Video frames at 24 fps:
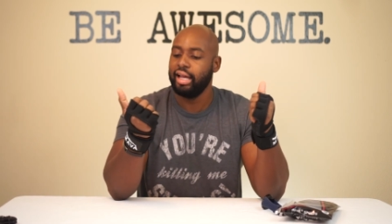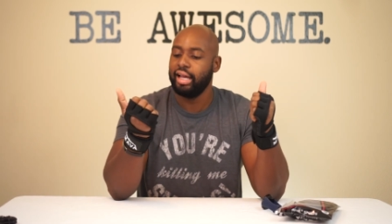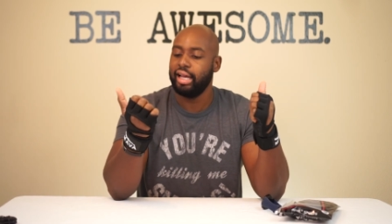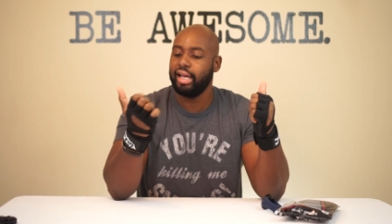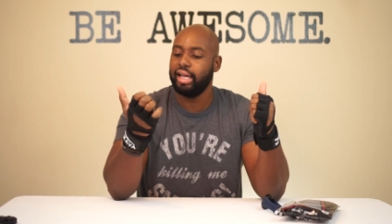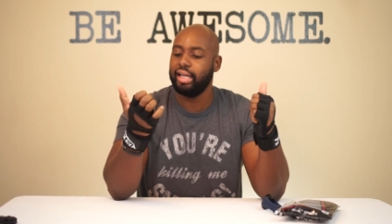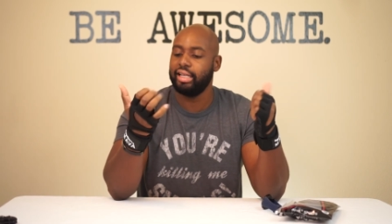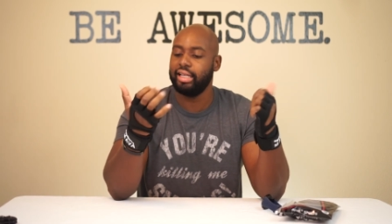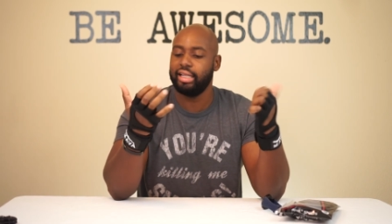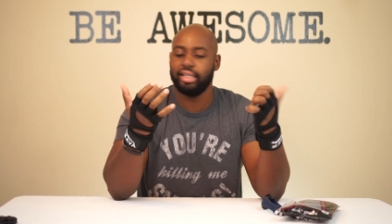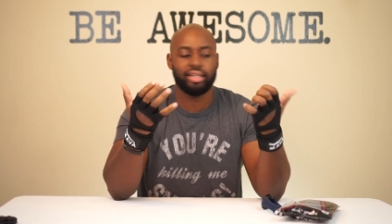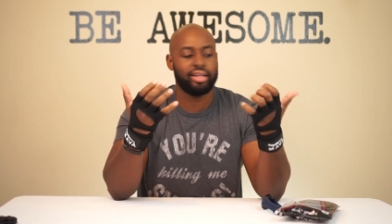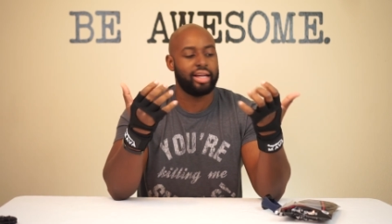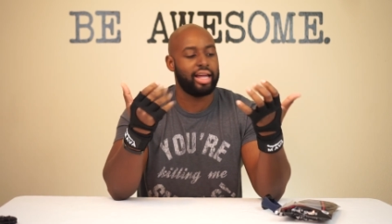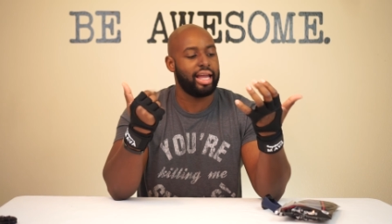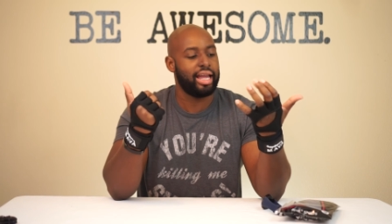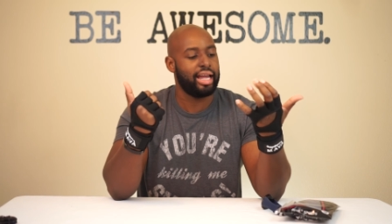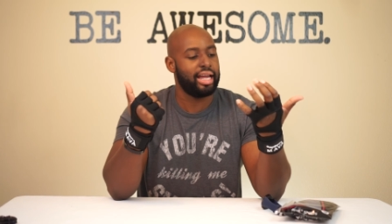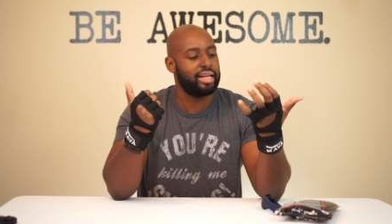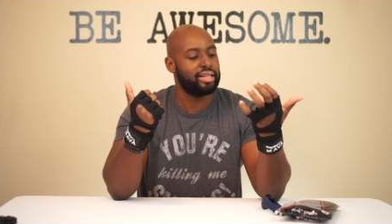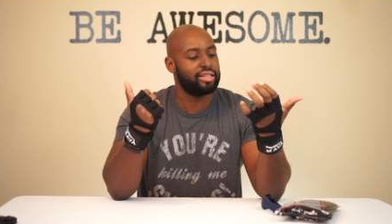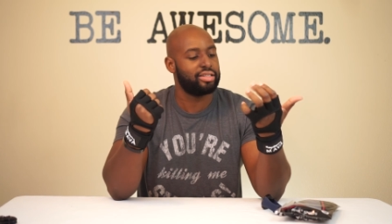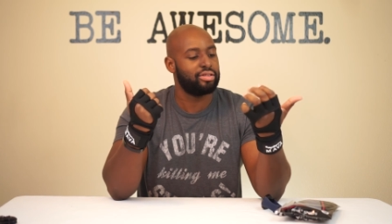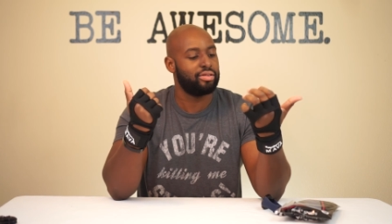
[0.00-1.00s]
and then your
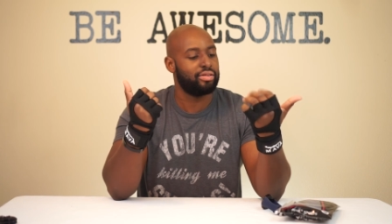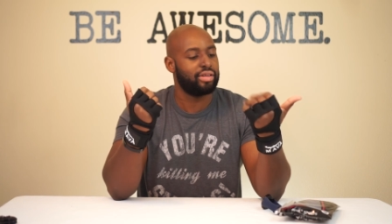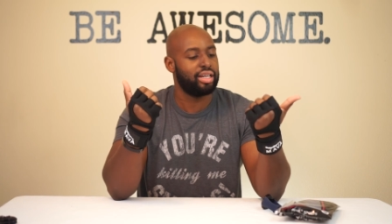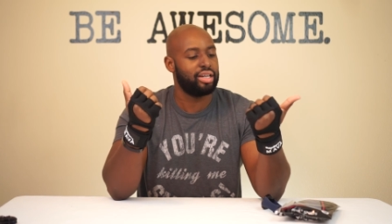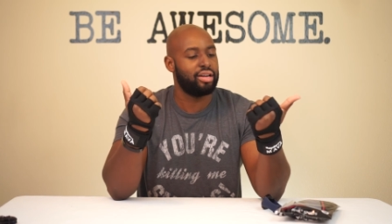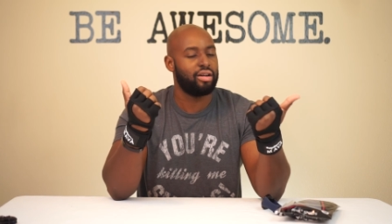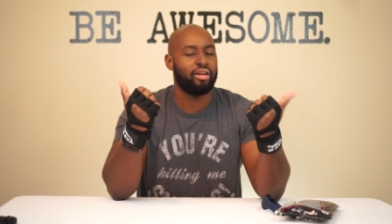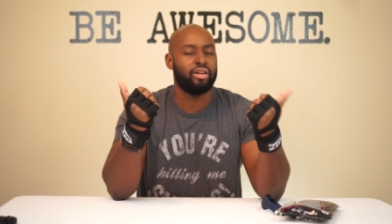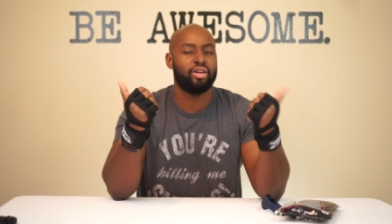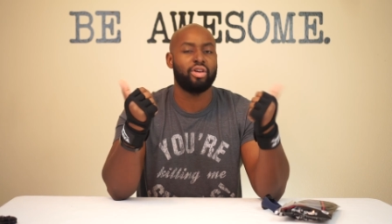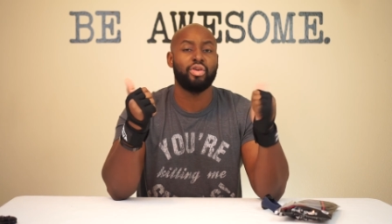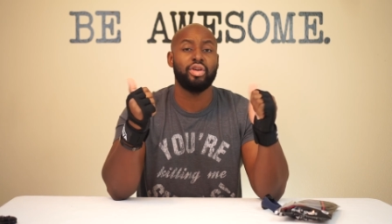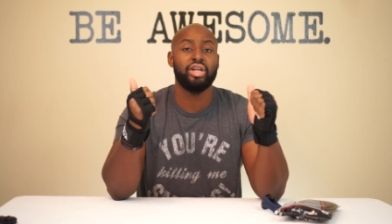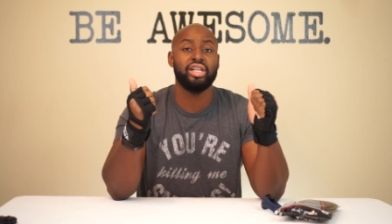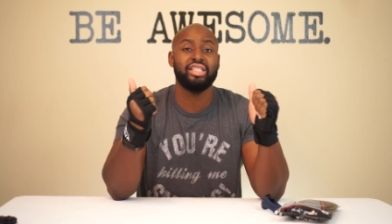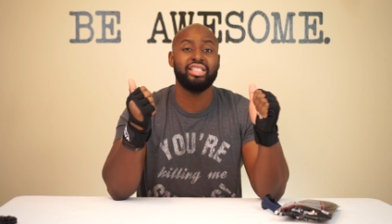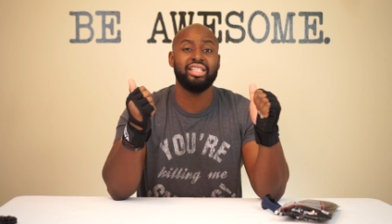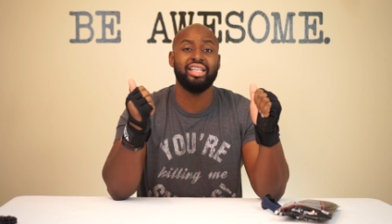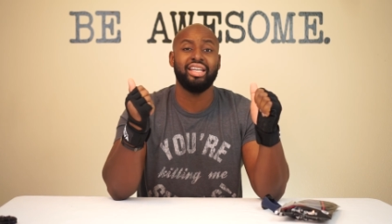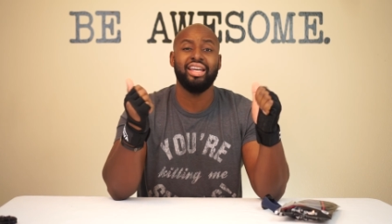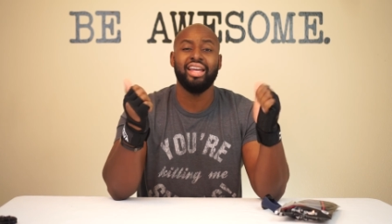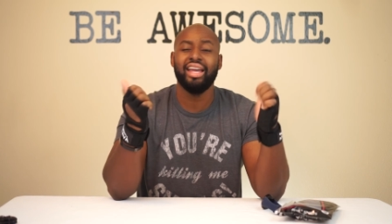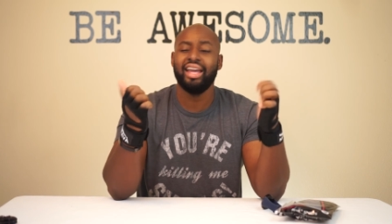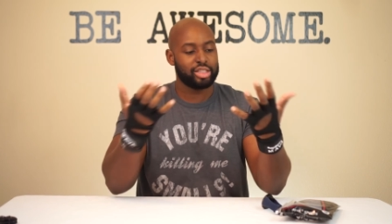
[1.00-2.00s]
hands don't get all
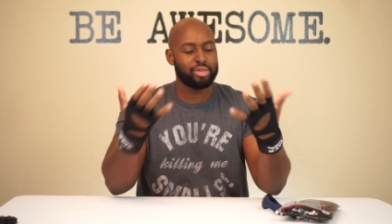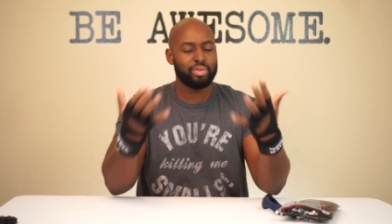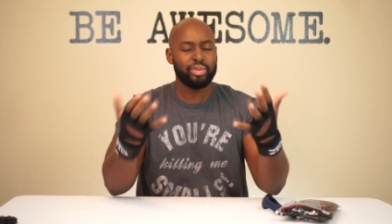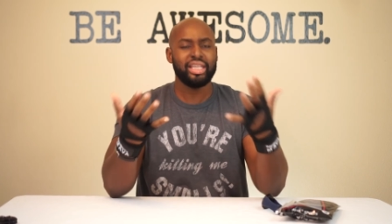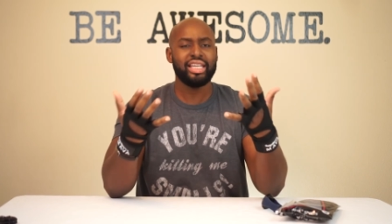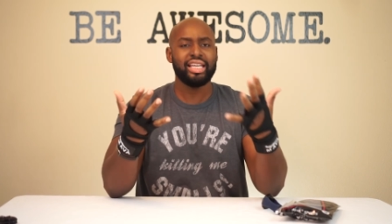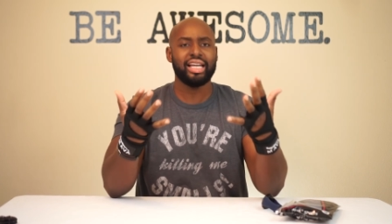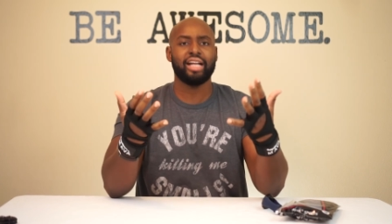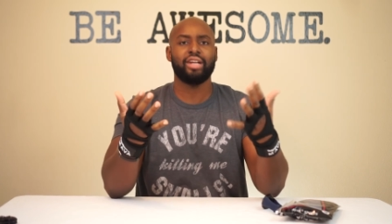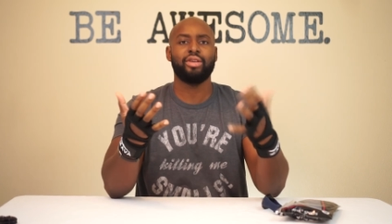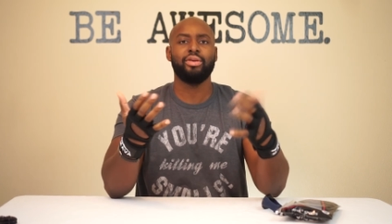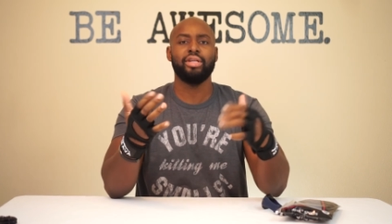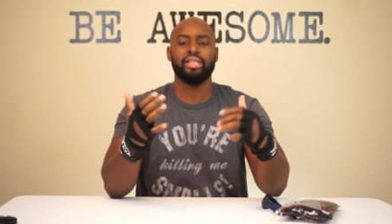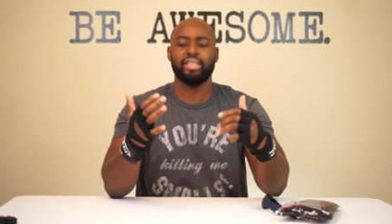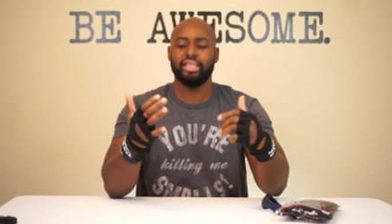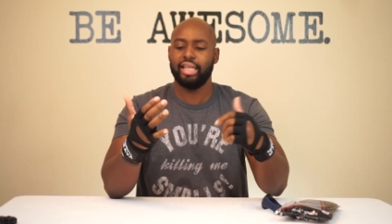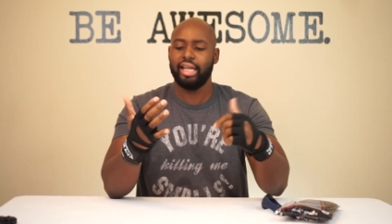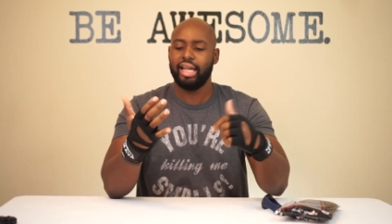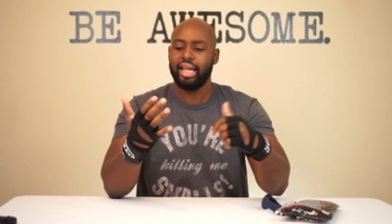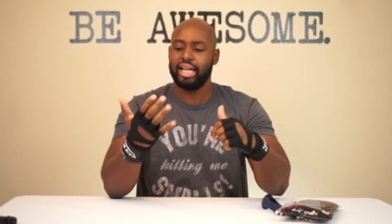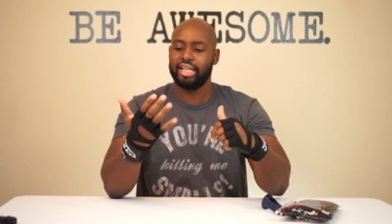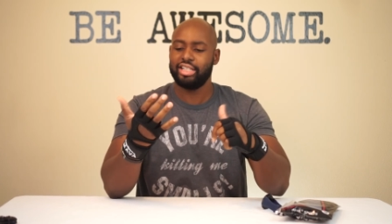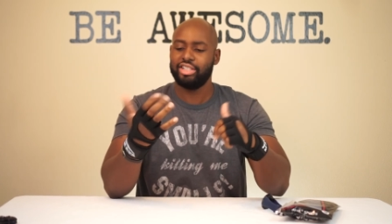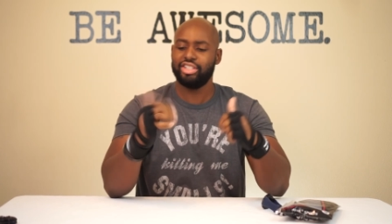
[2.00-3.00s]
crusty. Because when you got crusty
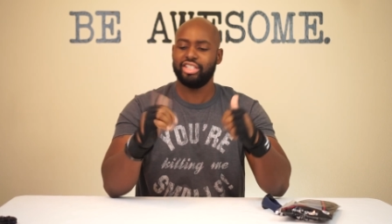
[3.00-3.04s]
hands,